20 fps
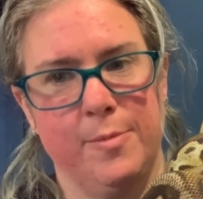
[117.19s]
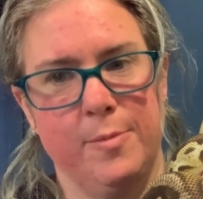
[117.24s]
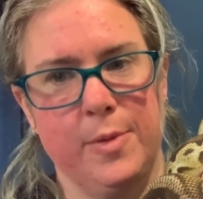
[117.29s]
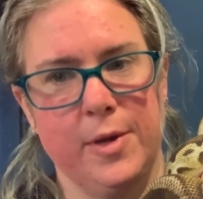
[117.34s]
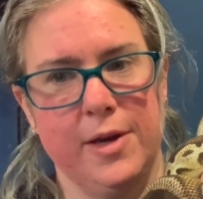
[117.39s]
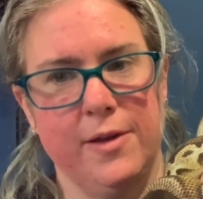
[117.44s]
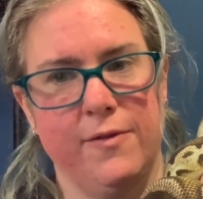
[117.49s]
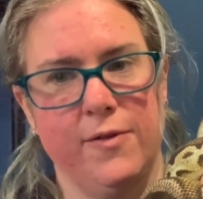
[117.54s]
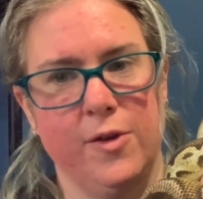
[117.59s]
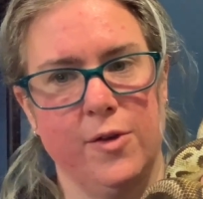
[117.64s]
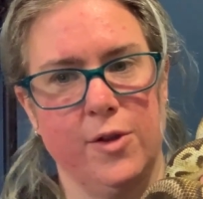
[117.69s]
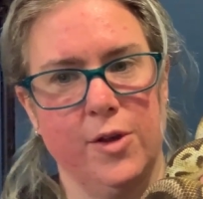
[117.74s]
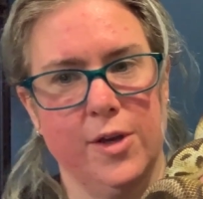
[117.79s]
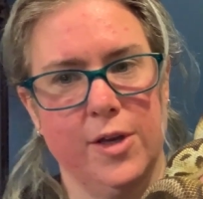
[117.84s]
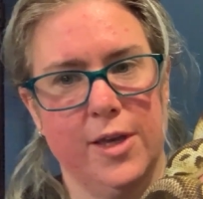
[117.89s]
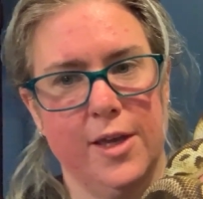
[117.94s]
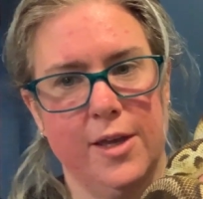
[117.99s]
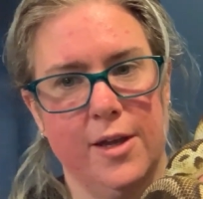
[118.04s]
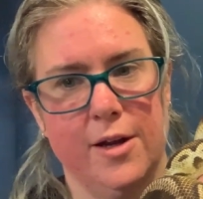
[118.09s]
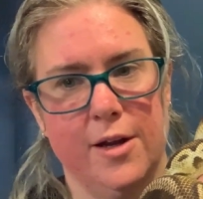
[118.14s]
But if you
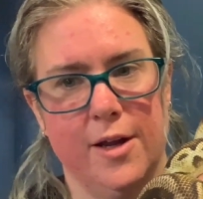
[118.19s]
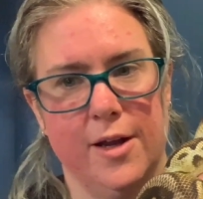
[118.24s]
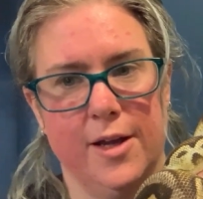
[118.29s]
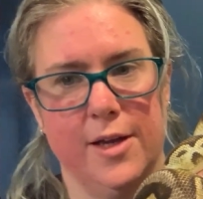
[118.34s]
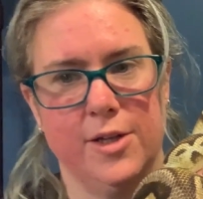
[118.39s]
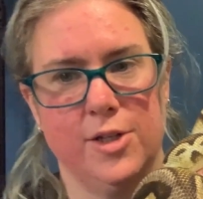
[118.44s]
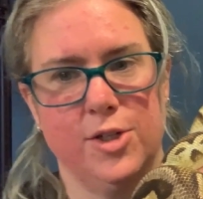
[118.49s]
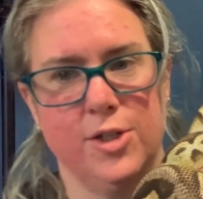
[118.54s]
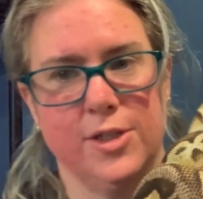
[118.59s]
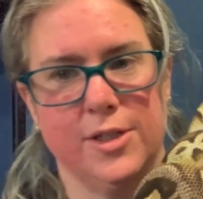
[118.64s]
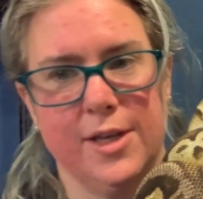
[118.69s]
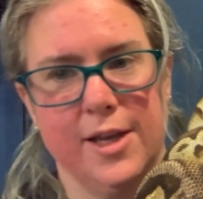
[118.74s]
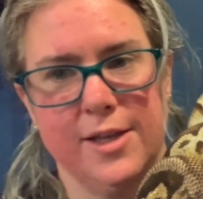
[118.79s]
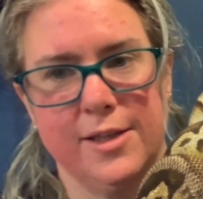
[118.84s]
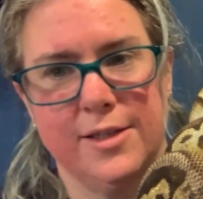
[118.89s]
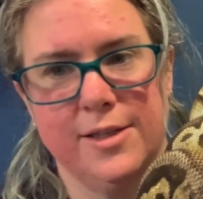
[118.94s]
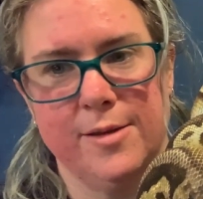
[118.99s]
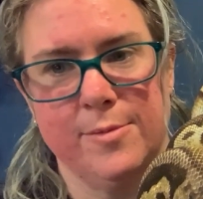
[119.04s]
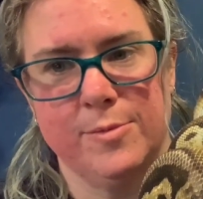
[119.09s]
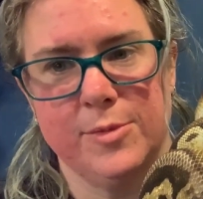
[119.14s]
look, she's
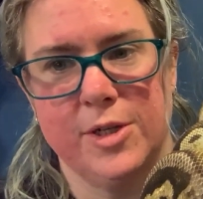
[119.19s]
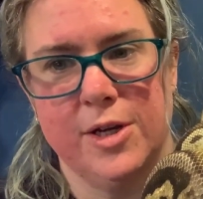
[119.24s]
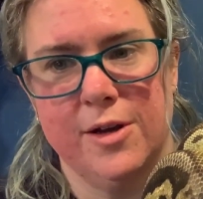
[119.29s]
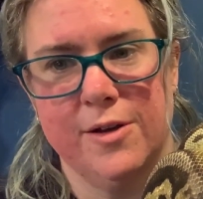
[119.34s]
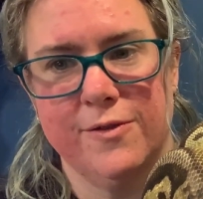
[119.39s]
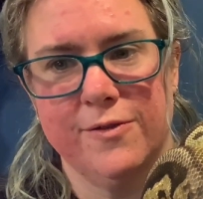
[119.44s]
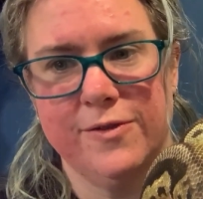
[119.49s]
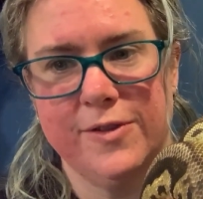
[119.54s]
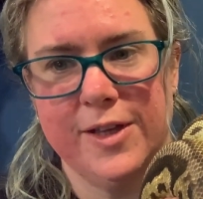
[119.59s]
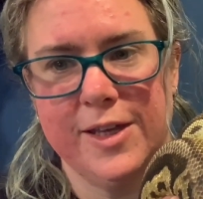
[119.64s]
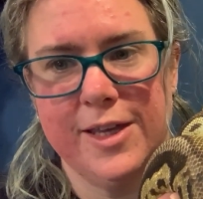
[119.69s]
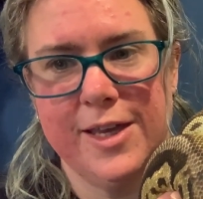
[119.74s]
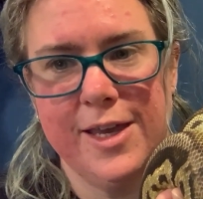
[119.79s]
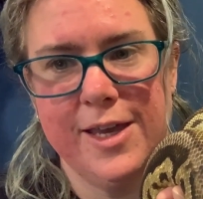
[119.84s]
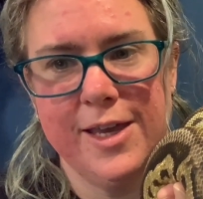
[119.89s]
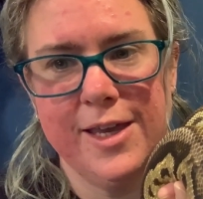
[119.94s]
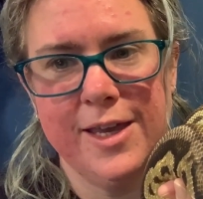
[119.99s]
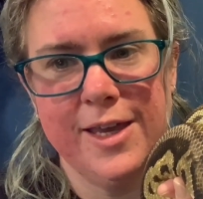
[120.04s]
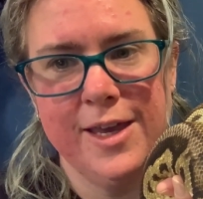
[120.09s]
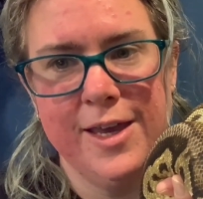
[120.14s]
got some tongue
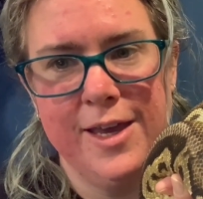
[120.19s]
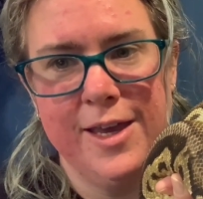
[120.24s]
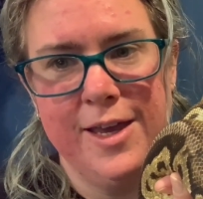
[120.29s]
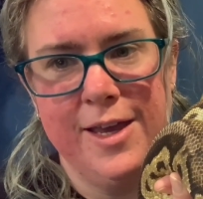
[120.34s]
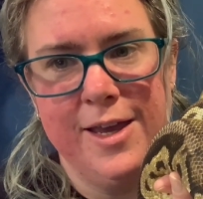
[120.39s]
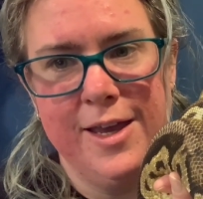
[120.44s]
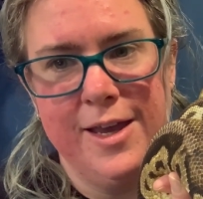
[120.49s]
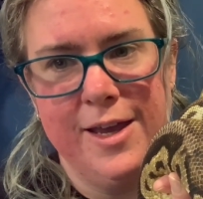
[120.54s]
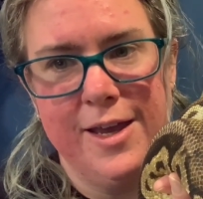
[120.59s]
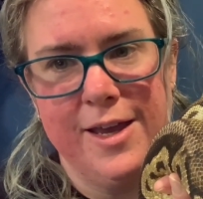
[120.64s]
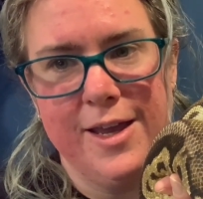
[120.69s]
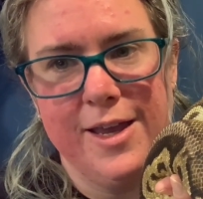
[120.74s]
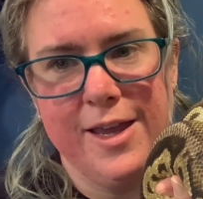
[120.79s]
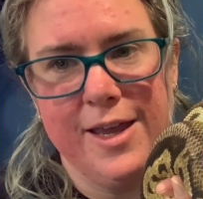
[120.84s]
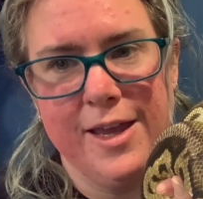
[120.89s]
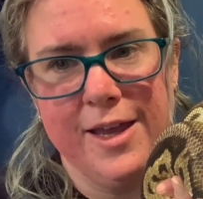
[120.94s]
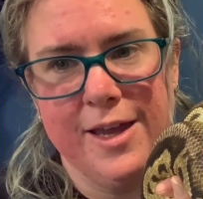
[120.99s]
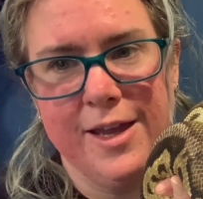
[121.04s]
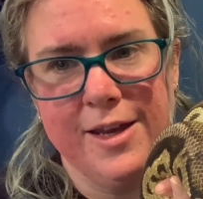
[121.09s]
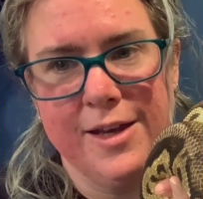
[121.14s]
flicking,
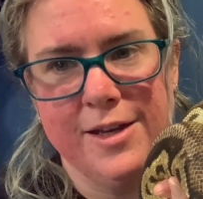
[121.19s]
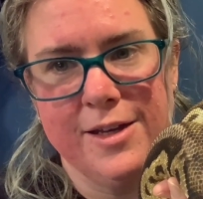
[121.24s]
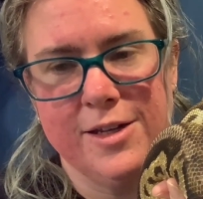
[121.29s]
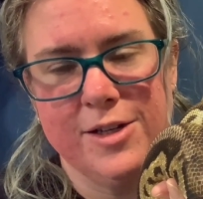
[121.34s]
and